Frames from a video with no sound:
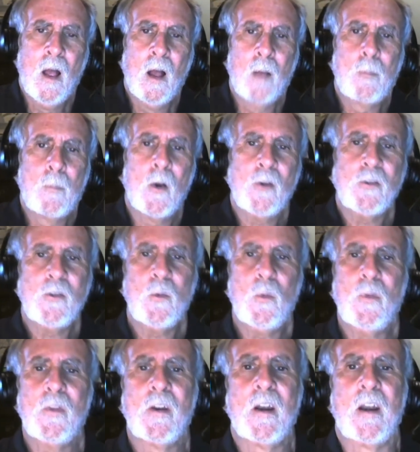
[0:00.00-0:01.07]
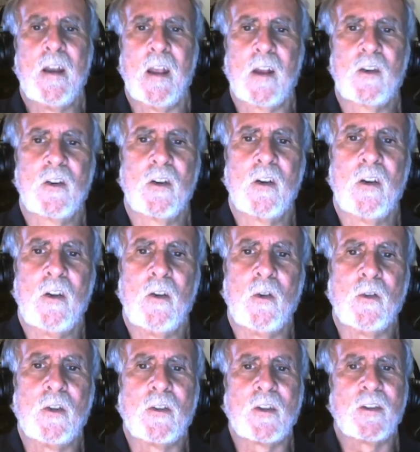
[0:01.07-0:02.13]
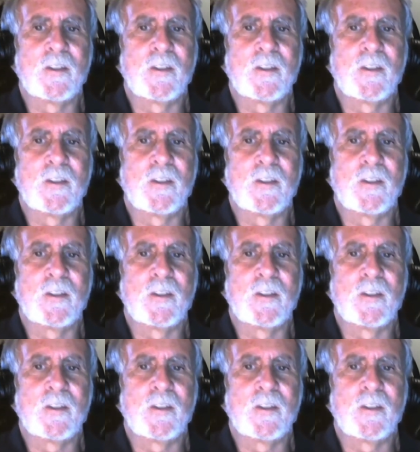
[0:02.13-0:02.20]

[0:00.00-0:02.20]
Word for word: A person with an addiction uses a